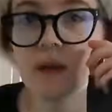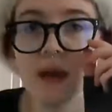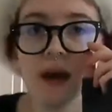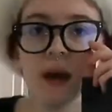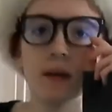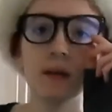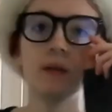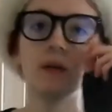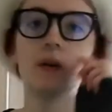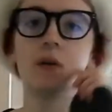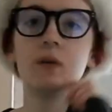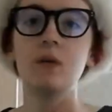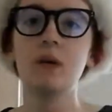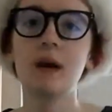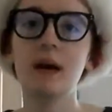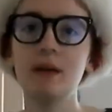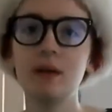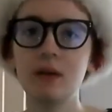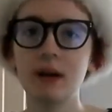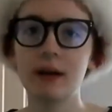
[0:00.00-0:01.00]
Yeah, no,
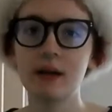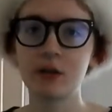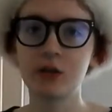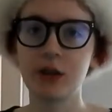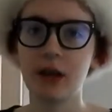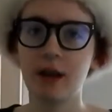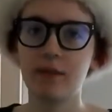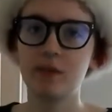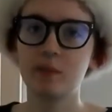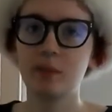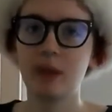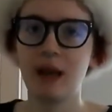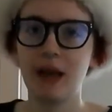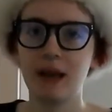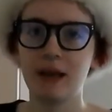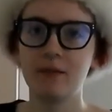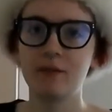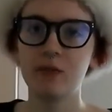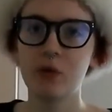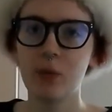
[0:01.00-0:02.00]
I don't actually have a
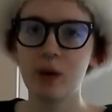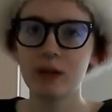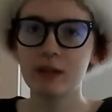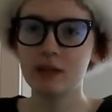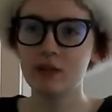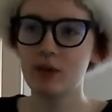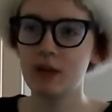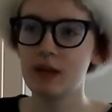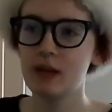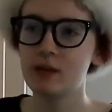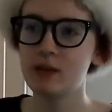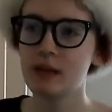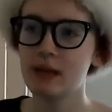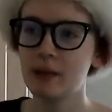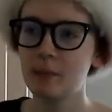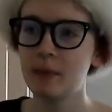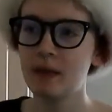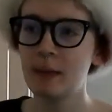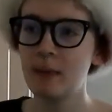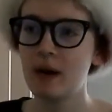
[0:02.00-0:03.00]
plan for what this video is
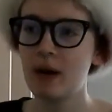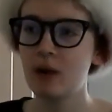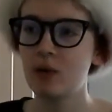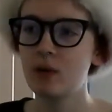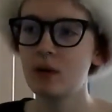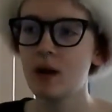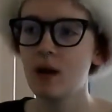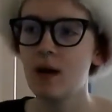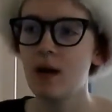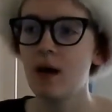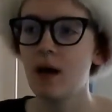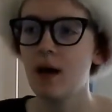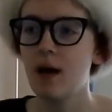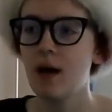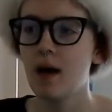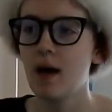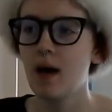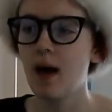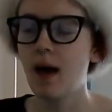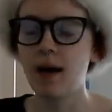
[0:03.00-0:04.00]
going to be about.
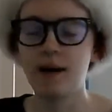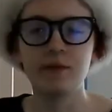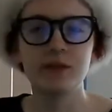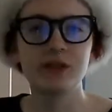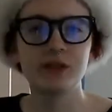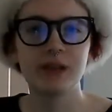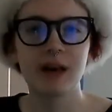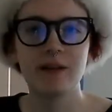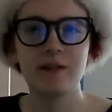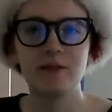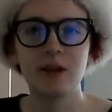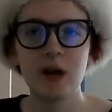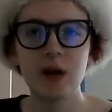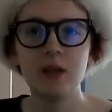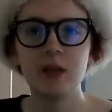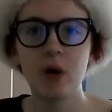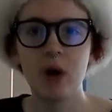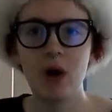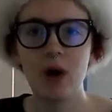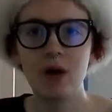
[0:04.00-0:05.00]
I just had a
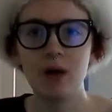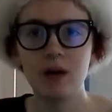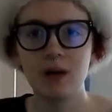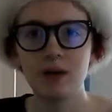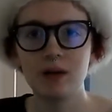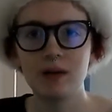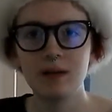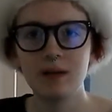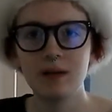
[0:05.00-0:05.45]
very long,